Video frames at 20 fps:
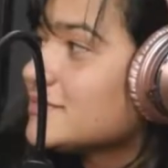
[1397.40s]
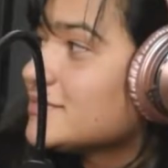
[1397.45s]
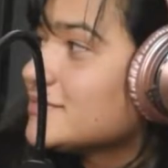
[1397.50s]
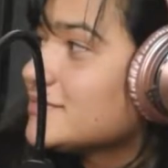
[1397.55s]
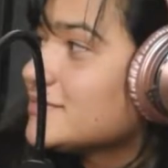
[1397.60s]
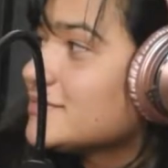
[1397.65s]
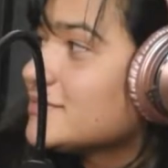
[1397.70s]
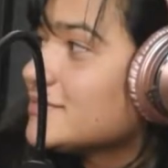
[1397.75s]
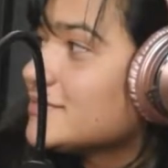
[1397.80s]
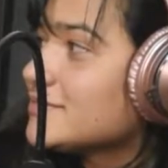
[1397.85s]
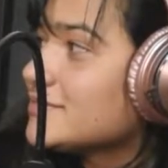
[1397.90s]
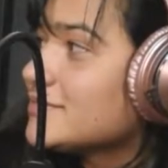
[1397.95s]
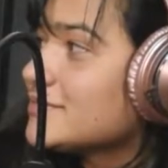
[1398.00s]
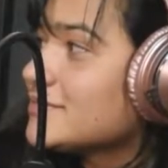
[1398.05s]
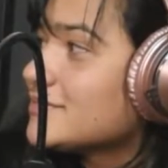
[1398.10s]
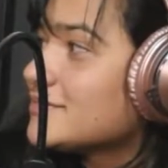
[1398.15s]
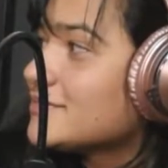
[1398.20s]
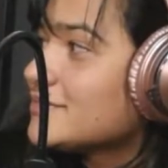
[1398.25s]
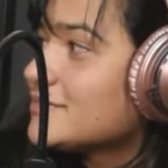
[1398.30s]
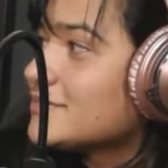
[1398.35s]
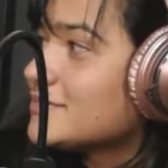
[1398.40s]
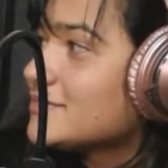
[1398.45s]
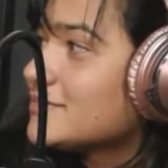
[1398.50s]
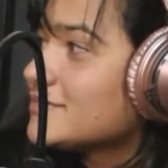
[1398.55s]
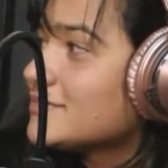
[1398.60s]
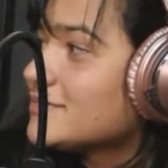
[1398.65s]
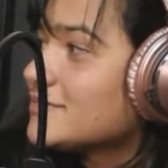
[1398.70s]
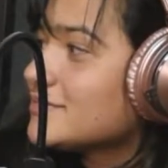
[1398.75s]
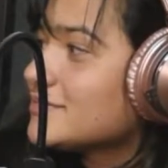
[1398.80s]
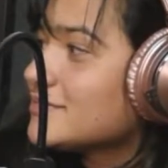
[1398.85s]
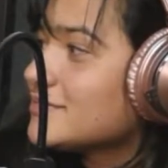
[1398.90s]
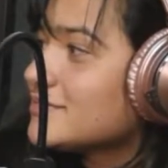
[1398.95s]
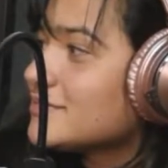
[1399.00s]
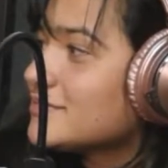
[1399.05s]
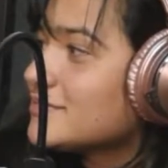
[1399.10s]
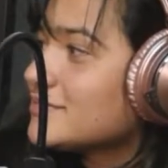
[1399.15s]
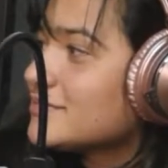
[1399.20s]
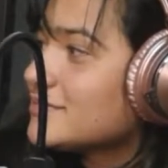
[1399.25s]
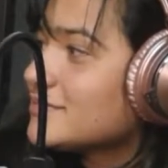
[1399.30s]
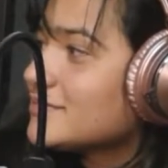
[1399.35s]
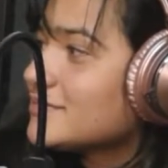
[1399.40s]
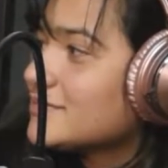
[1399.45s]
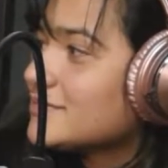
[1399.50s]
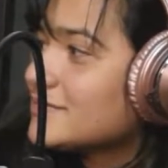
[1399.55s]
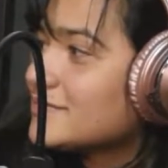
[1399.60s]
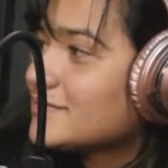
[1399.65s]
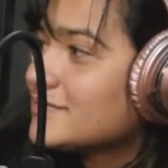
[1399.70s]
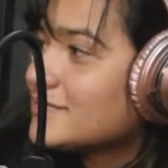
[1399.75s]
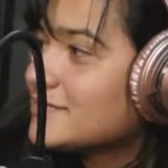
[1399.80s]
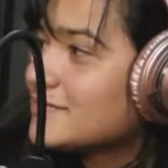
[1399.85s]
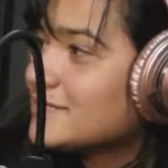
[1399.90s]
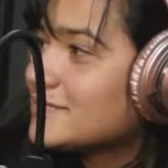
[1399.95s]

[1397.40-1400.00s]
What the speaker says: (not speaking)